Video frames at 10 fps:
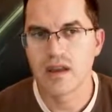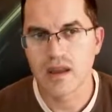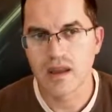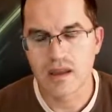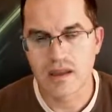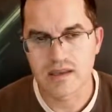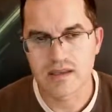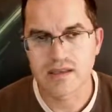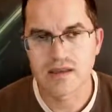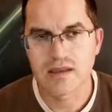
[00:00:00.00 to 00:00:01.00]
is
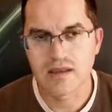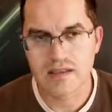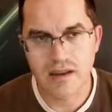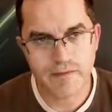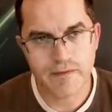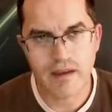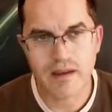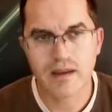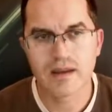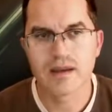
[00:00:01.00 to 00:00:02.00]
something
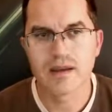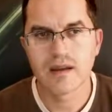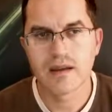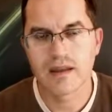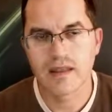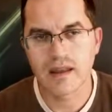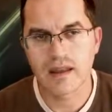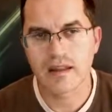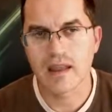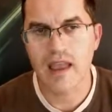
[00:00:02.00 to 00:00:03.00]
that
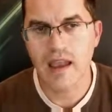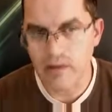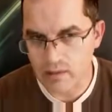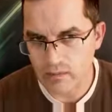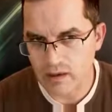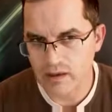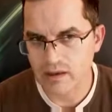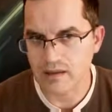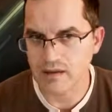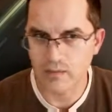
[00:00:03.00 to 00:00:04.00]
everyone
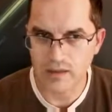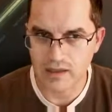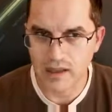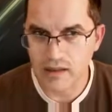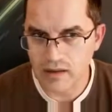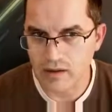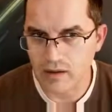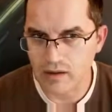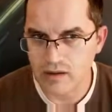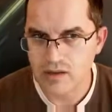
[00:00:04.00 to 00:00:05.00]
that with technical
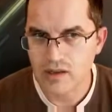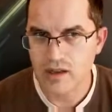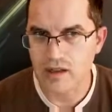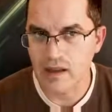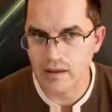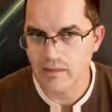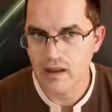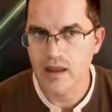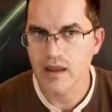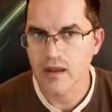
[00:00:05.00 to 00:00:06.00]
knowledge can come,
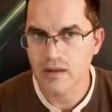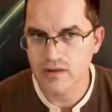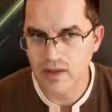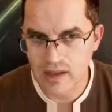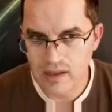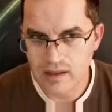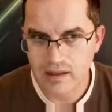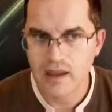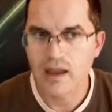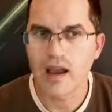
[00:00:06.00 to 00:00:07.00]
take it
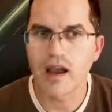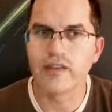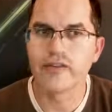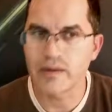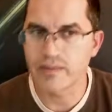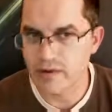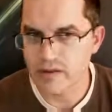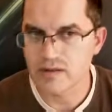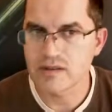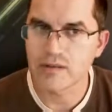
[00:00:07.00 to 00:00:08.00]
and
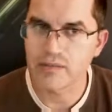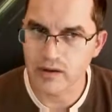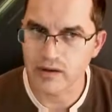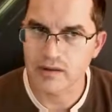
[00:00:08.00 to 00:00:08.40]
reproduce your product.